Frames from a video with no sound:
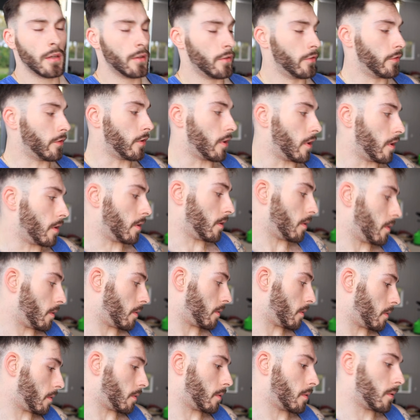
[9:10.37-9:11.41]

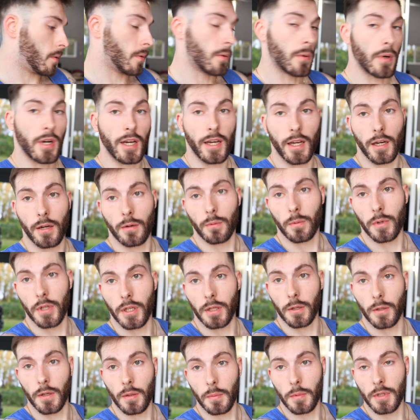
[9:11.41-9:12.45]
So I had to
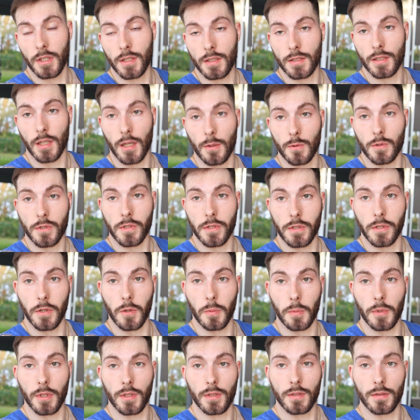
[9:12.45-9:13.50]
redo it because I was
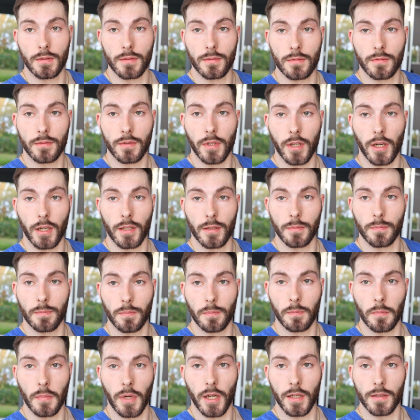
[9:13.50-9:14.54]
stupid and kind of
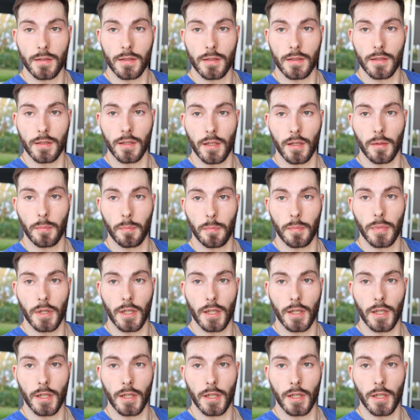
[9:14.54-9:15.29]
messed up